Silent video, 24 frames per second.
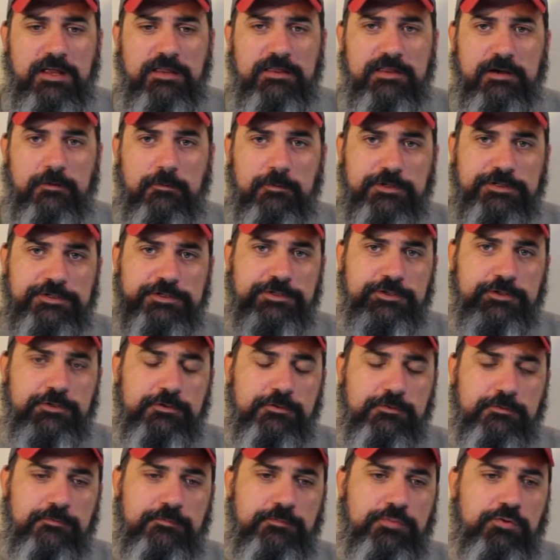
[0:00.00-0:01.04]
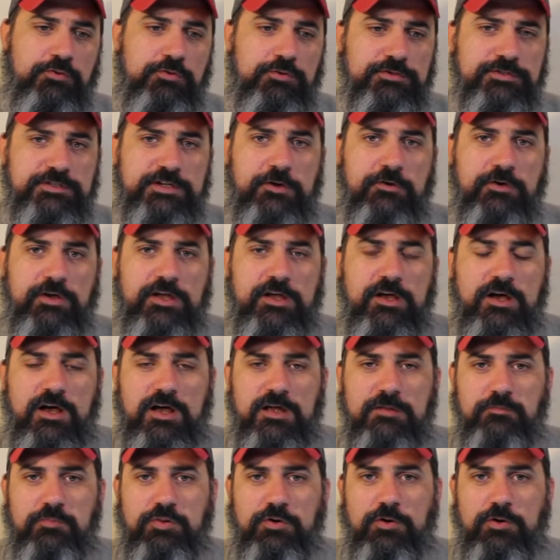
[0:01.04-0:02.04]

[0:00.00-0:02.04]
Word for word: there were two pools going on.